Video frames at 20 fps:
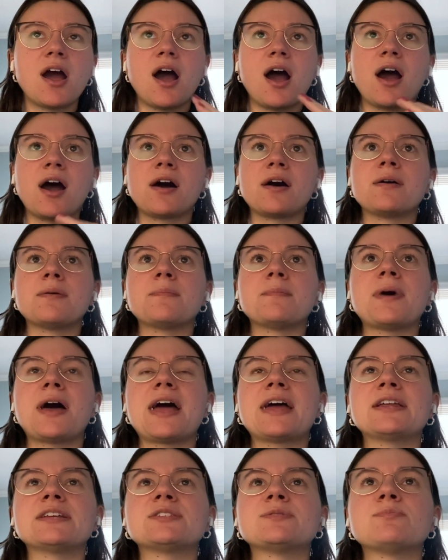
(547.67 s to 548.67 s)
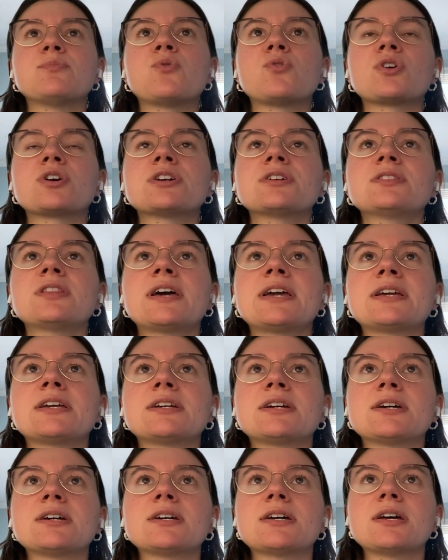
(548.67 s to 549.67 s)
and it's more like
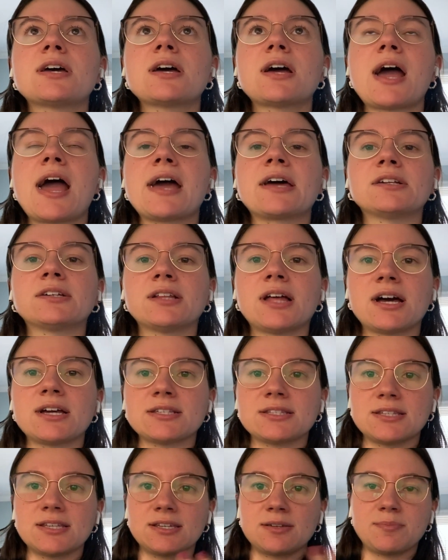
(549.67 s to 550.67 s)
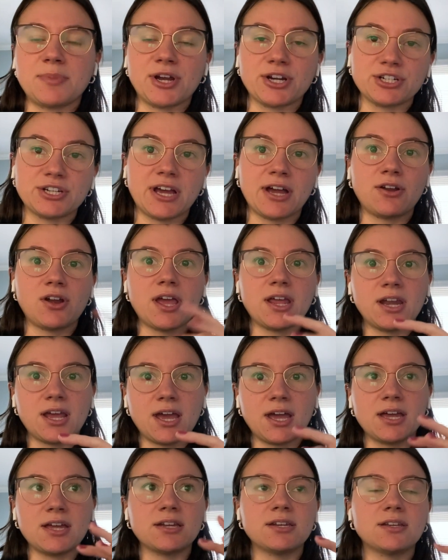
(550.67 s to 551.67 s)
analyzing Beartown and
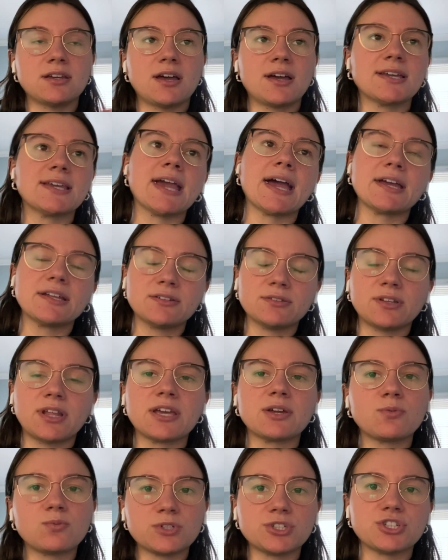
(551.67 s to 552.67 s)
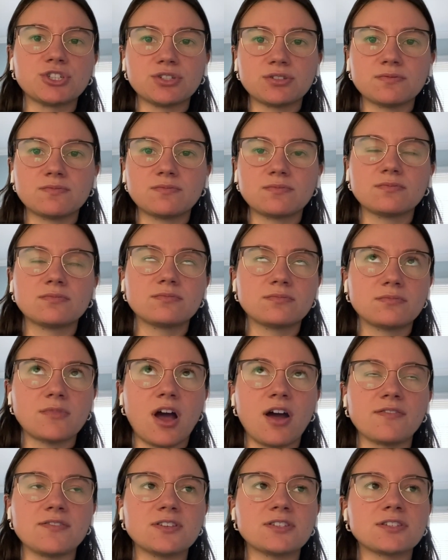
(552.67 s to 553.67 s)
Head again, like which
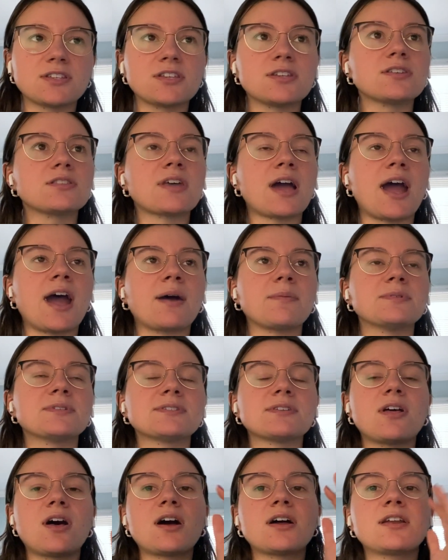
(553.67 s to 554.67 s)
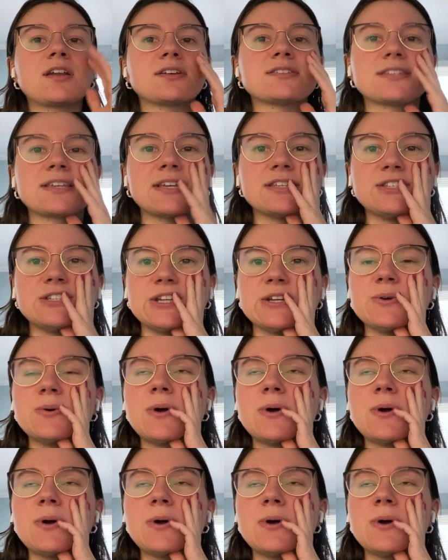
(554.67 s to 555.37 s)
obviously that happens a lot in Us Against You.